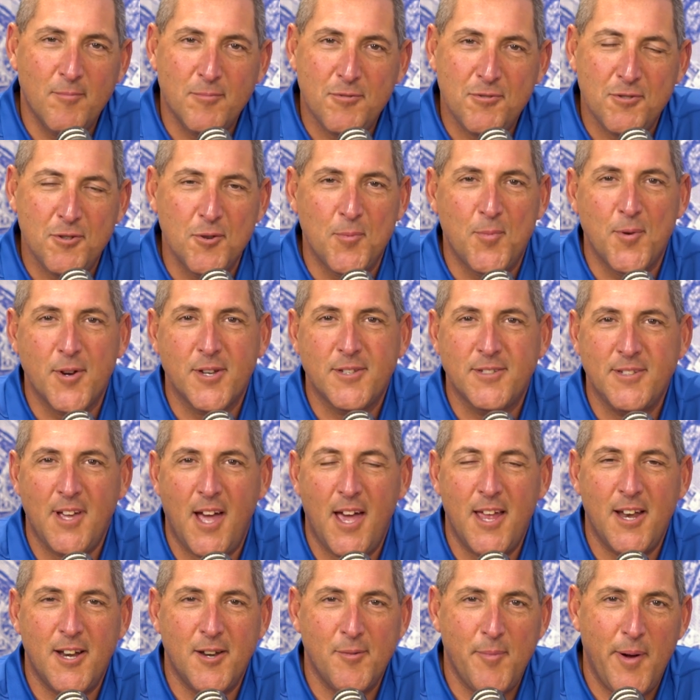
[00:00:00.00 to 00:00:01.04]
Super
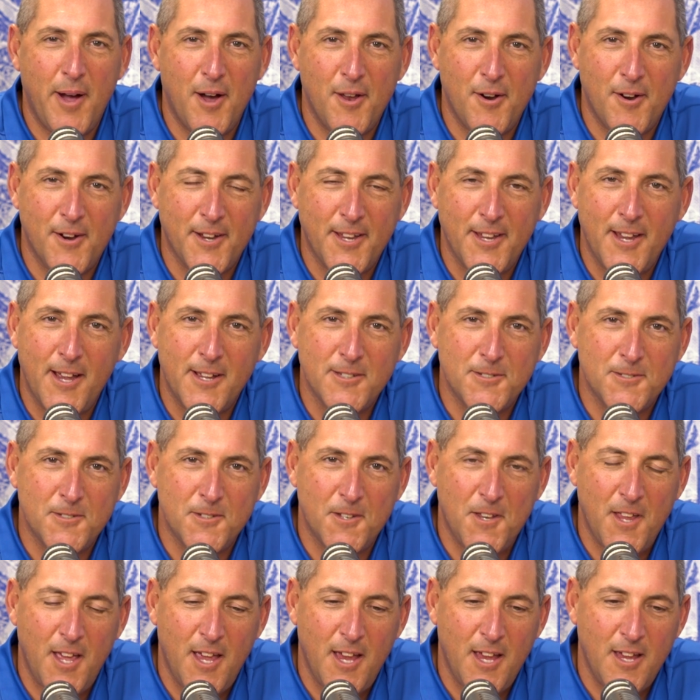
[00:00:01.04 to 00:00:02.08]
excited about our guest
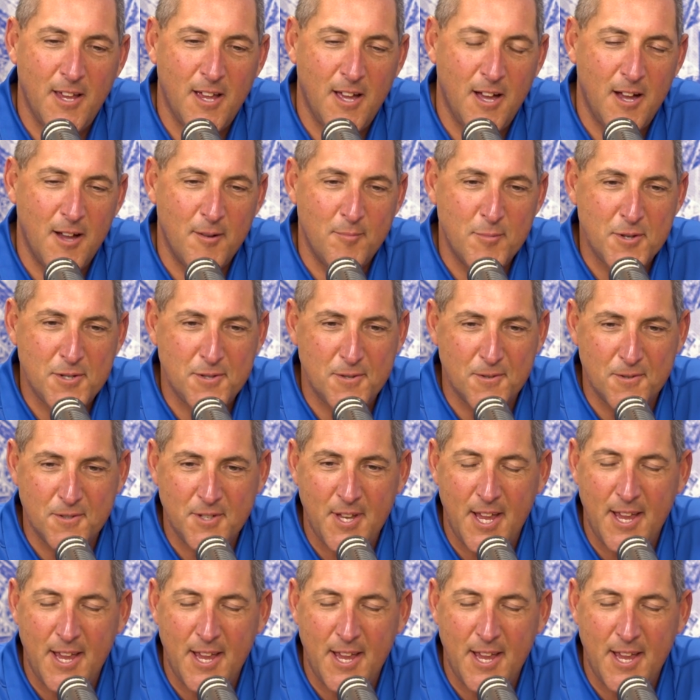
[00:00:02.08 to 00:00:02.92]
today, Mr.